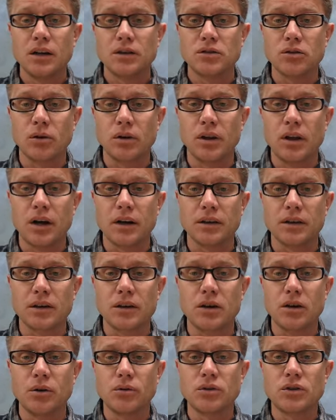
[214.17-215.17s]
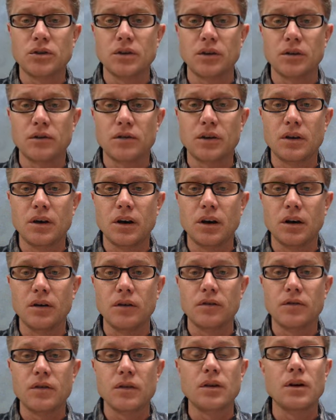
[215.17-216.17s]
And so along the coast of,
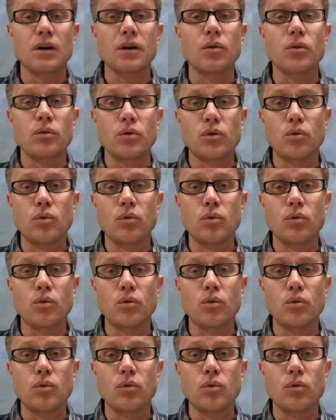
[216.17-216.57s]
of the,